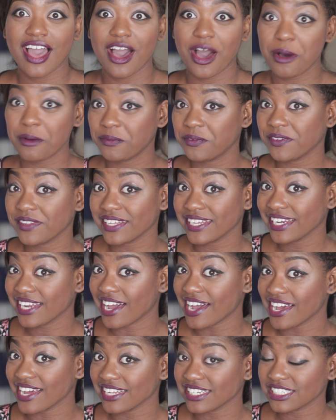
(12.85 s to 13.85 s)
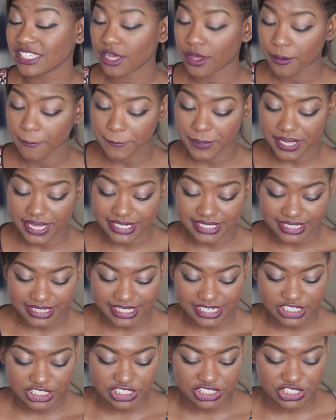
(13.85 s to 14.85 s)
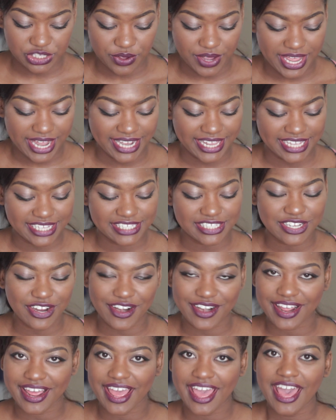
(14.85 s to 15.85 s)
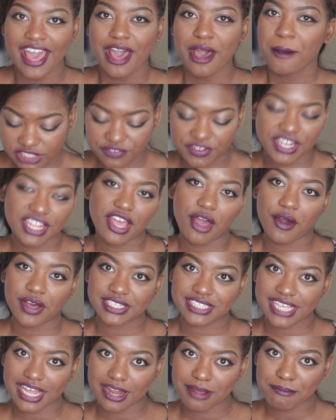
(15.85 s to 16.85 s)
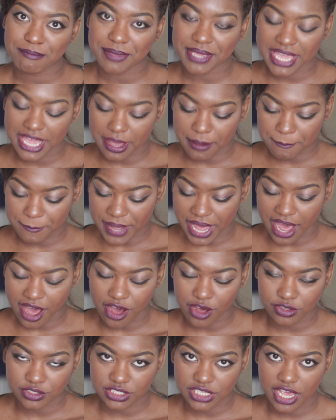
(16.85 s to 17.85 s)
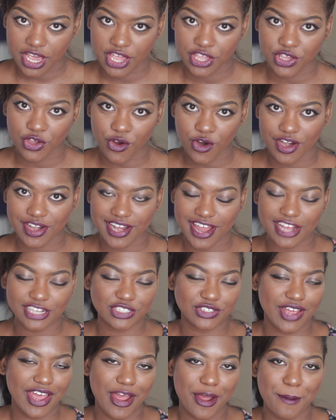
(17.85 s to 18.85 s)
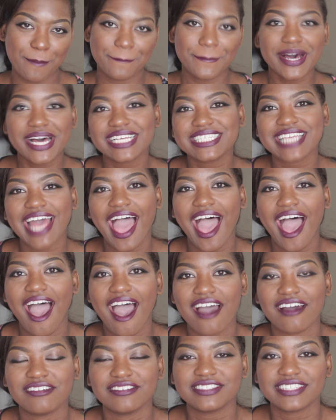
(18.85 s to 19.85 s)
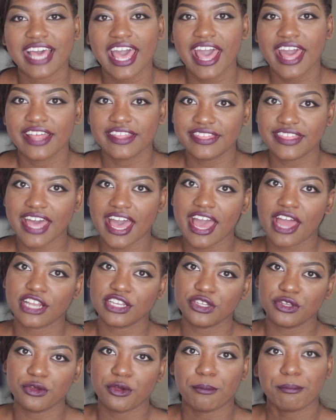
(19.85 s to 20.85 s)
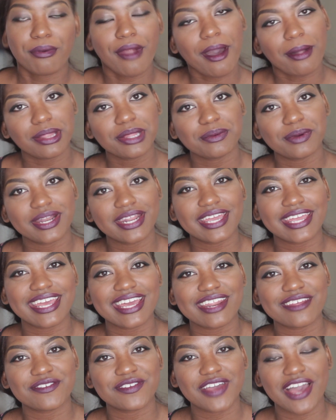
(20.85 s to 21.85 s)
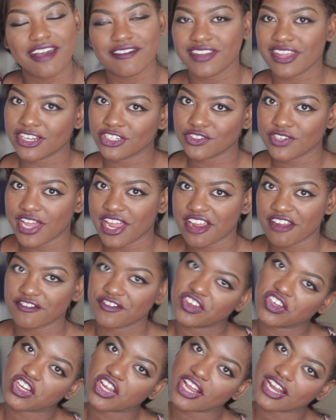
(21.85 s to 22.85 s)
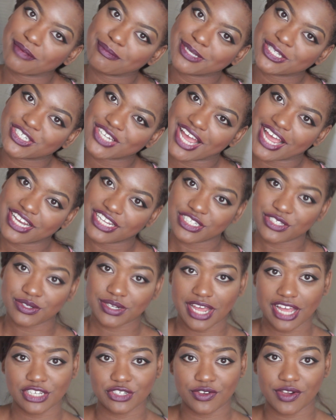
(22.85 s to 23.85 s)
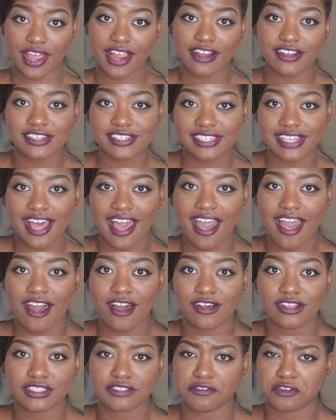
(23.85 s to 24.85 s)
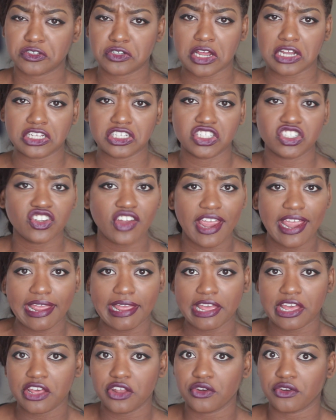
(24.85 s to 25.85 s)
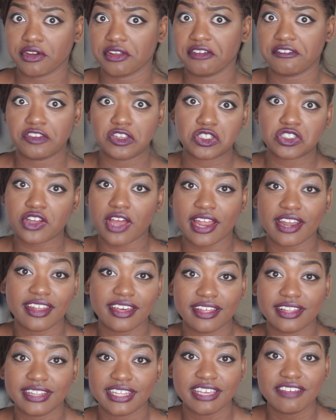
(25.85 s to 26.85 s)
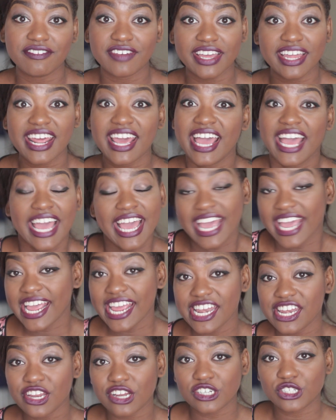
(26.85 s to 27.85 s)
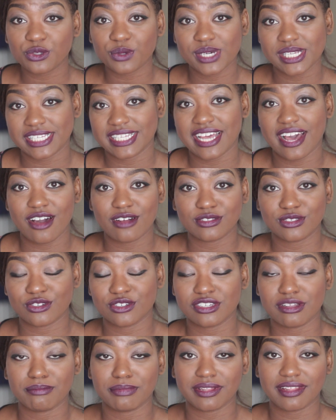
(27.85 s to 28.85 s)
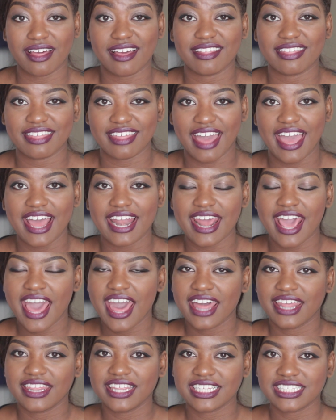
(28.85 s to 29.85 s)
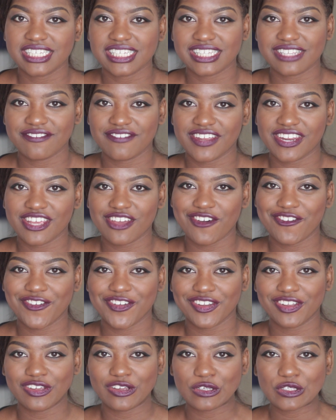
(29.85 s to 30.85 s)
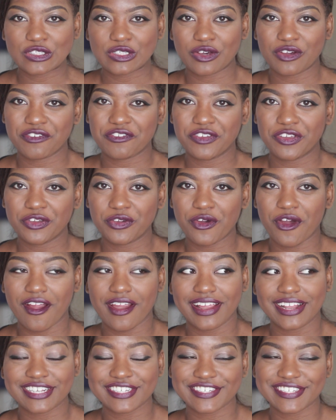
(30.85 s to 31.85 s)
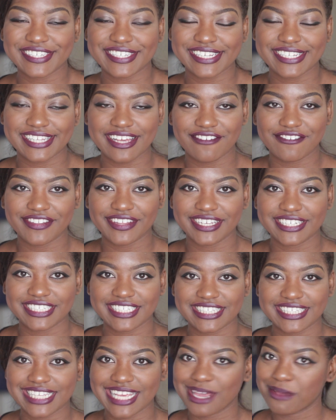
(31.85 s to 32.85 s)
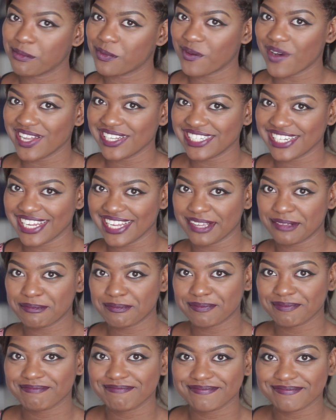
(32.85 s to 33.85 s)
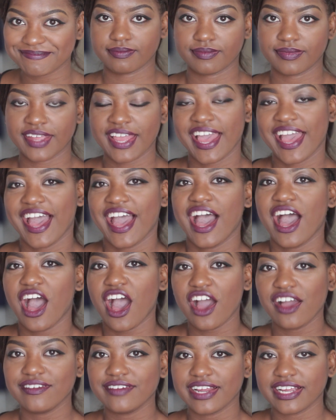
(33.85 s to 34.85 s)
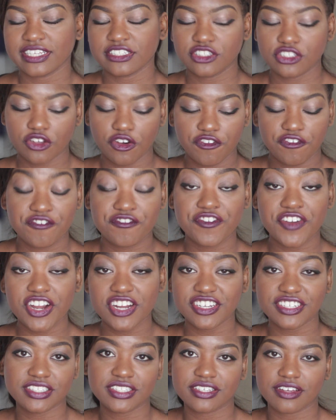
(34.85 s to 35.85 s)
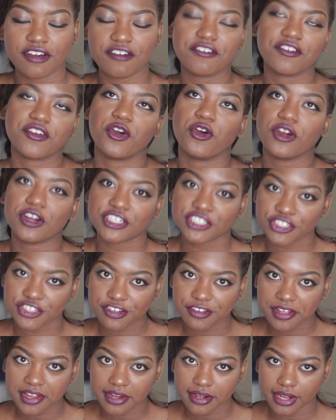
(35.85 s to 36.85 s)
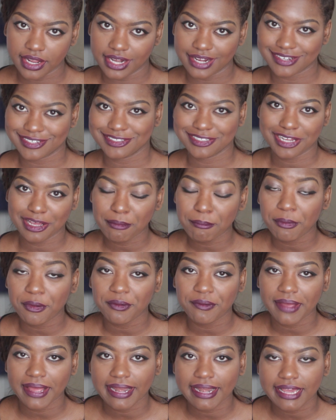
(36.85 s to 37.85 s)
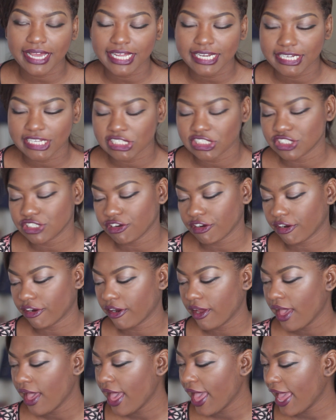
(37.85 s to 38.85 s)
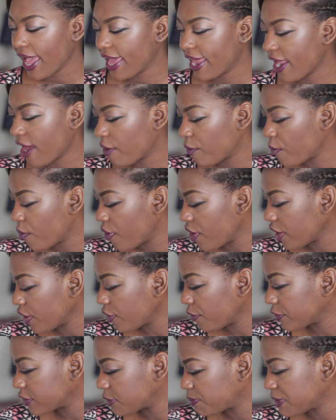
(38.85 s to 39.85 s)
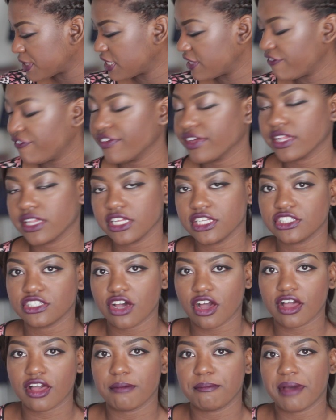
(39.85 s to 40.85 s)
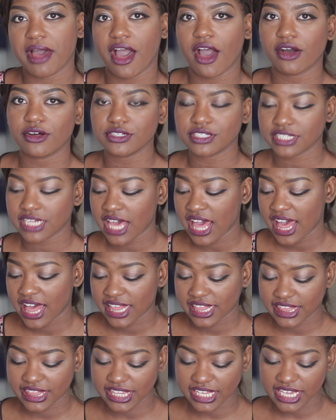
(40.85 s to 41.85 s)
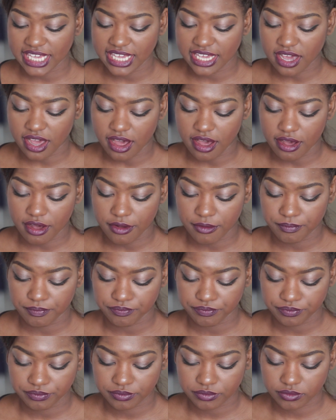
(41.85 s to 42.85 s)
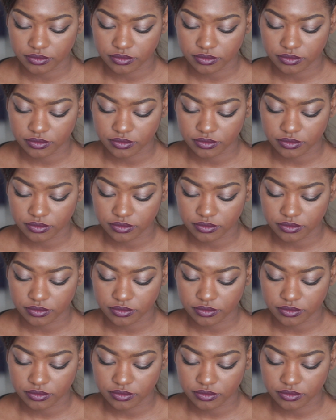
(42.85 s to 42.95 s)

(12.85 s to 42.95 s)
hopefully not but let's just go ahead and get started this video is gonna be about your natural hair must-haves that you probably want to get if you have natural hair if you're gonna be trying to do natural hairstyles if you're trying to straighten or if you're trying to leave it in your twist outs or something like that this is the video for you. So if you are interested, definitely just keep watching. Alright, so first, of course, you're going to need a shampoo and a conditioner. And I want to specifically talk about the um,